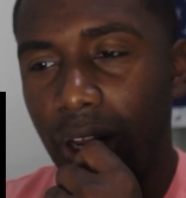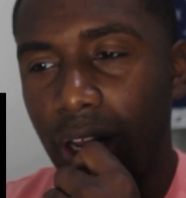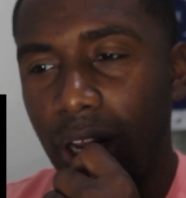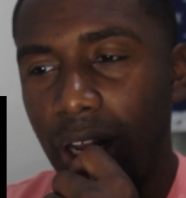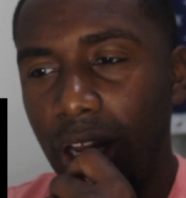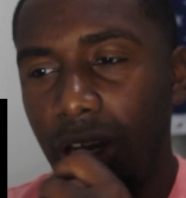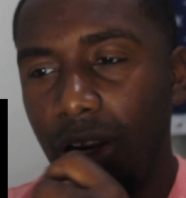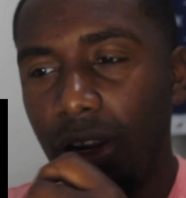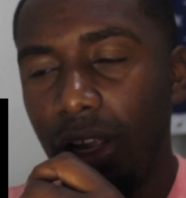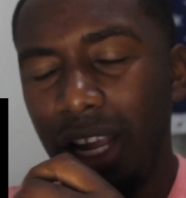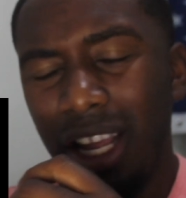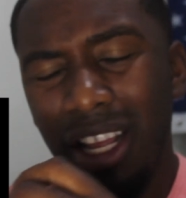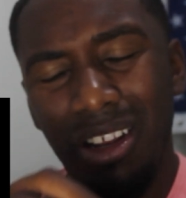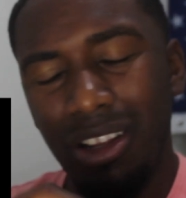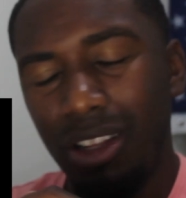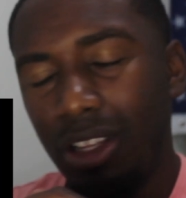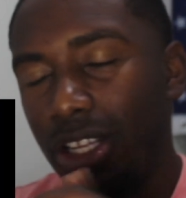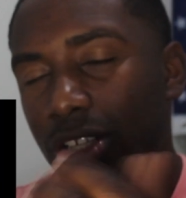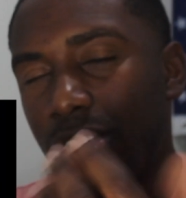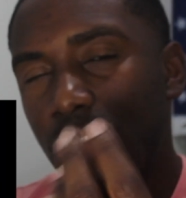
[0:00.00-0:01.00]

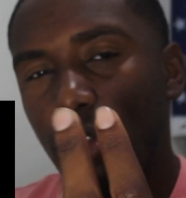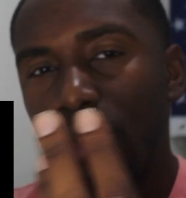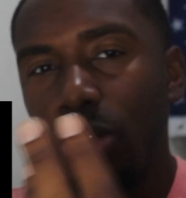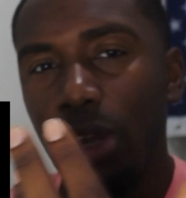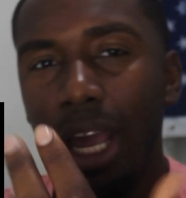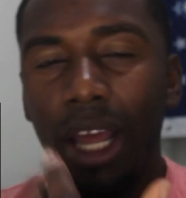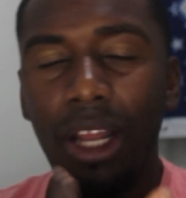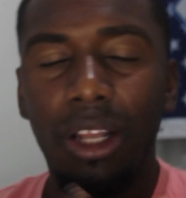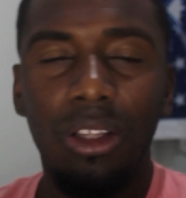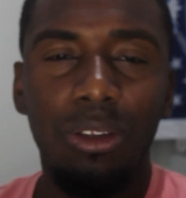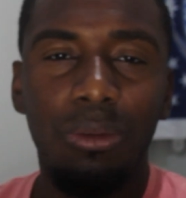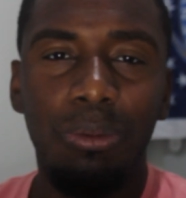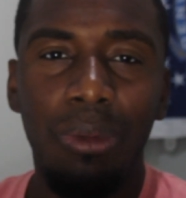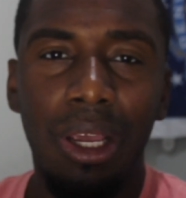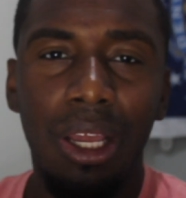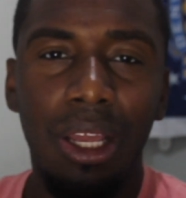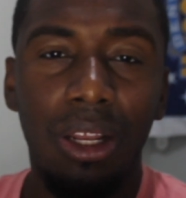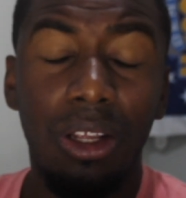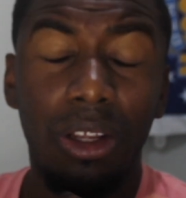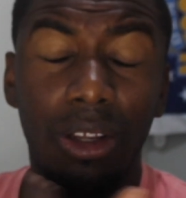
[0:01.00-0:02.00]
And this dude got,
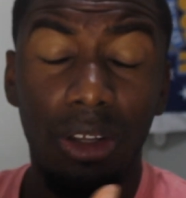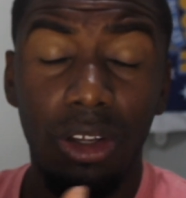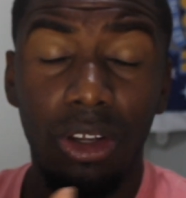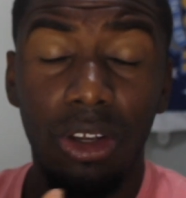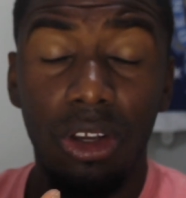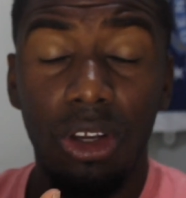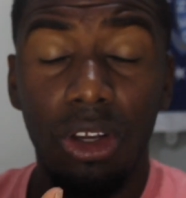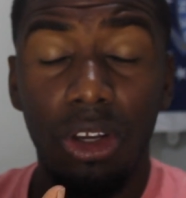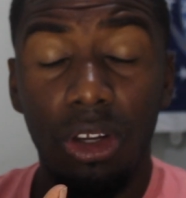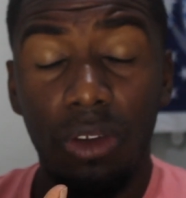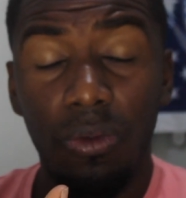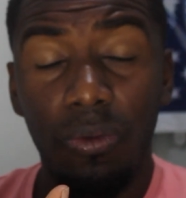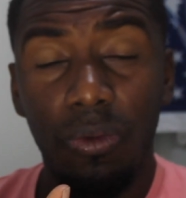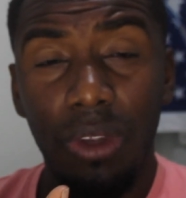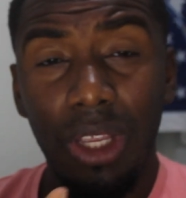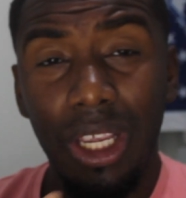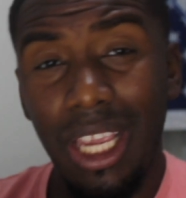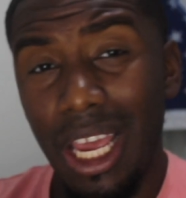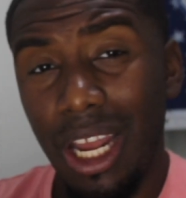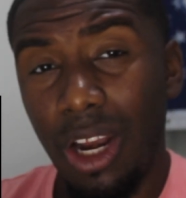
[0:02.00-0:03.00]
man,
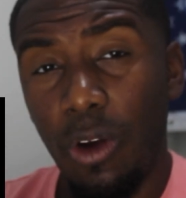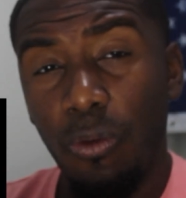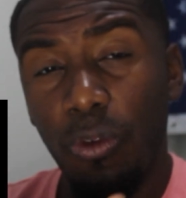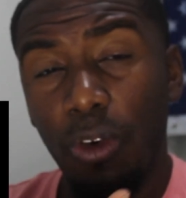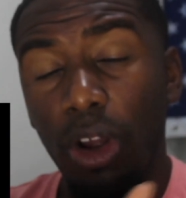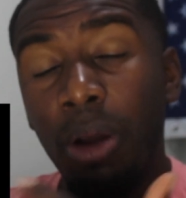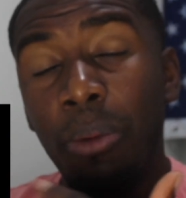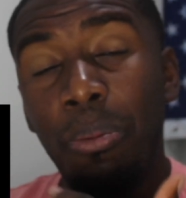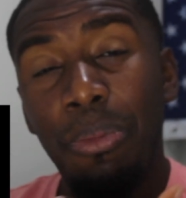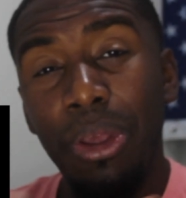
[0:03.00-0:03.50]
he got over 1